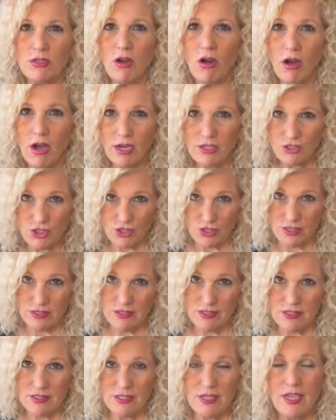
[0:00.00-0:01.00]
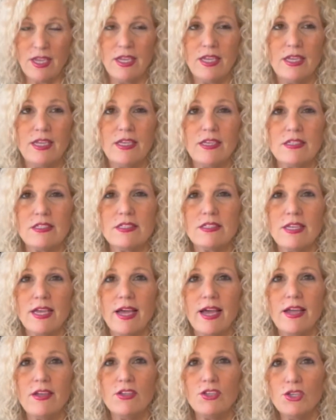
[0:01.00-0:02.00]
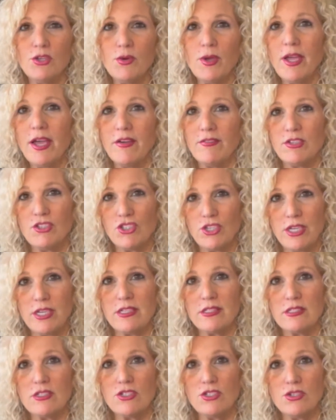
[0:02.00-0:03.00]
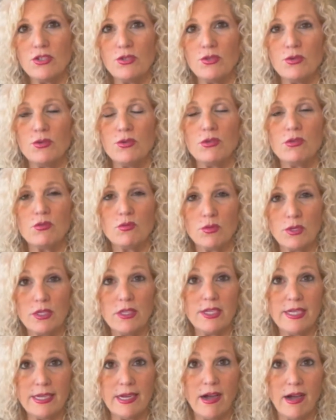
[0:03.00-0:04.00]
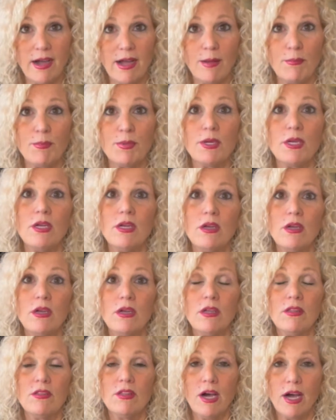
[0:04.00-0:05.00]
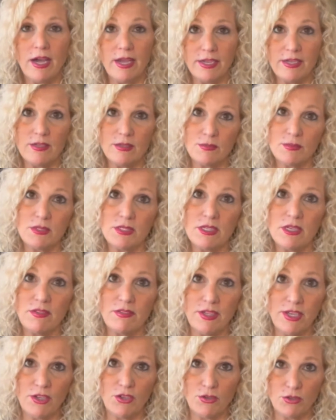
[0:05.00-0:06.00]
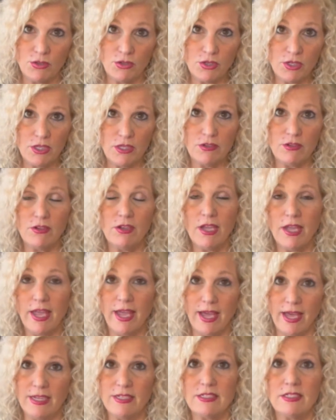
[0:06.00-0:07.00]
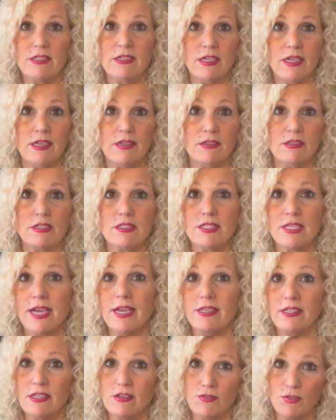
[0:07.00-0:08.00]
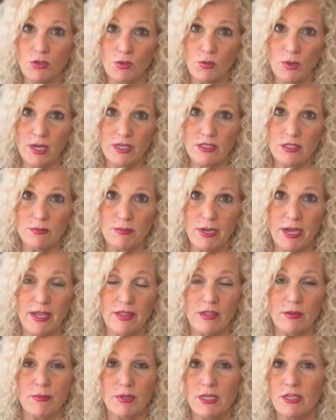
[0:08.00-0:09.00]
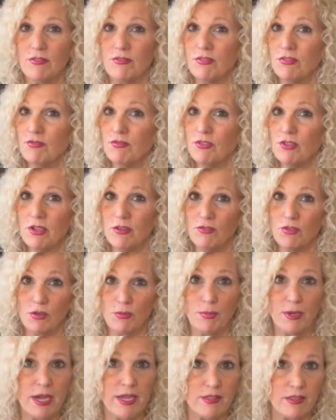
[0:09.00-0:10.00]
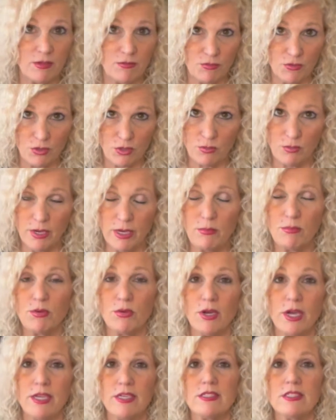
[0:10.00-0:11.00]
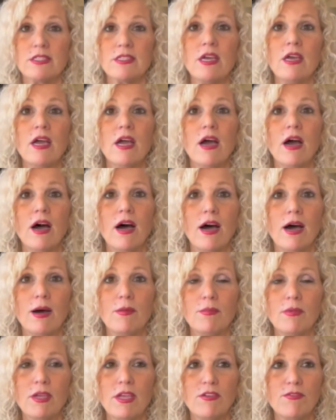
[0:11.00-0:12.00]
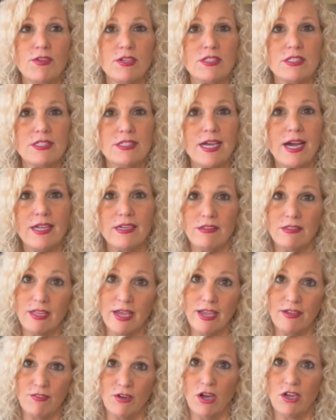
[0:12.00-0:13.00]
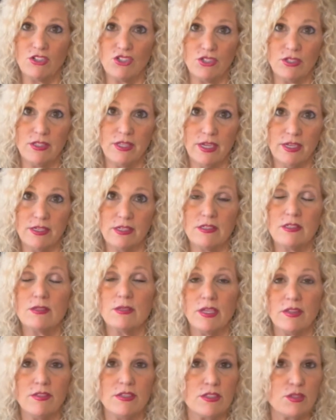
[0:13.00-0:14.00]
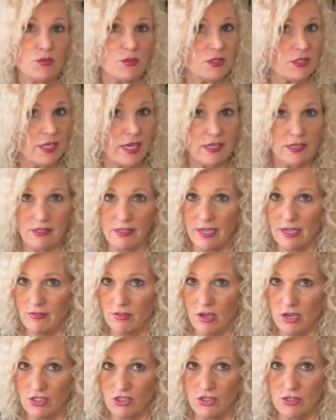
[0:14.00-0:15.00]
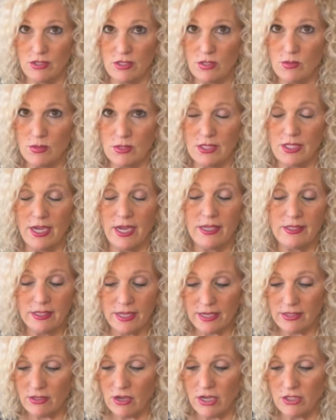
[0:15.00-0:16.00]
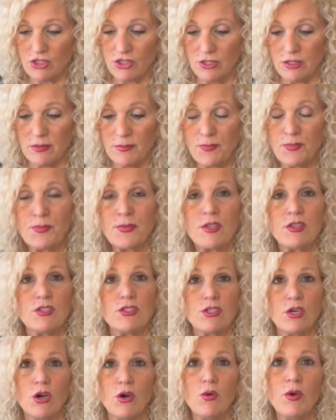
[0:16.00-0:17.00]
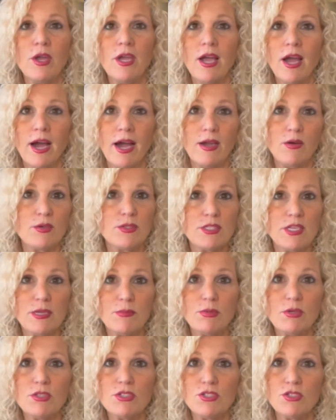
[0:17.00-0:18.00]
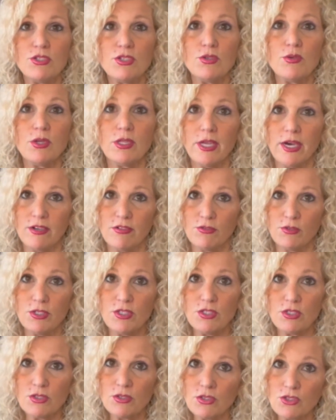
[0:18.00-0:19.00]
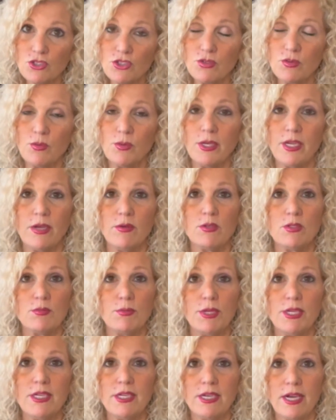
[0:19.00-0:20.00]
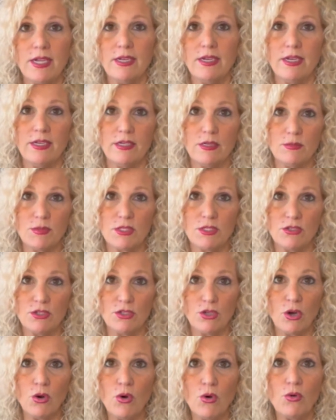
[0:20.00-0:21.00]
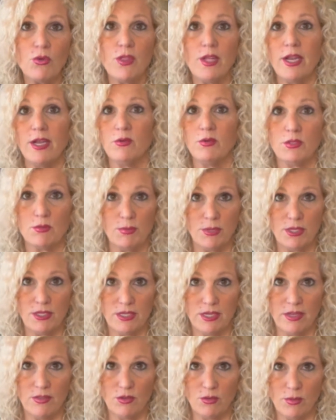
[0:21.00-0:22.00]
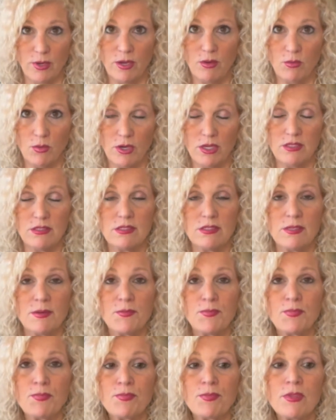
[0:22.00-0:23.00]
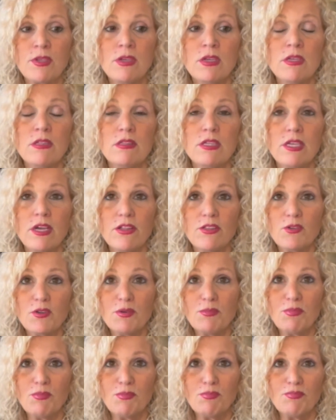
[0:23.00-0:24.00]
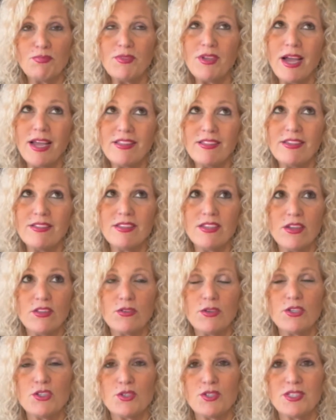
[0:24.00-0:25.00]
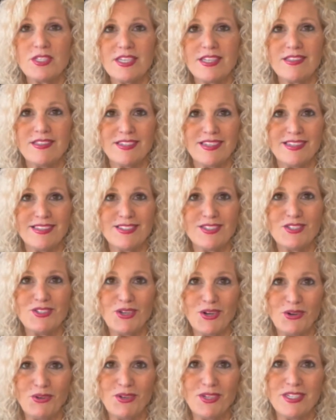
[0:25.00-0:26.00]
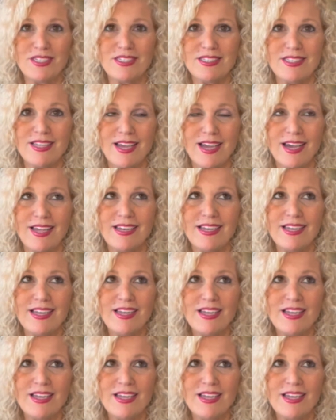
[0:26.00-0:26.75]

auctions is that you have a chance to really comp the items that you're looking at and deciding if you want to buy them and if, if you're buying them for the right price. Um, if it's not a live auction, that is. And this was not a live auction. This was an online auction. So I was able to do a lot of research when I was bidding on items and know that I was bidding on the right ones. The other, I think the other interesting thing to note is that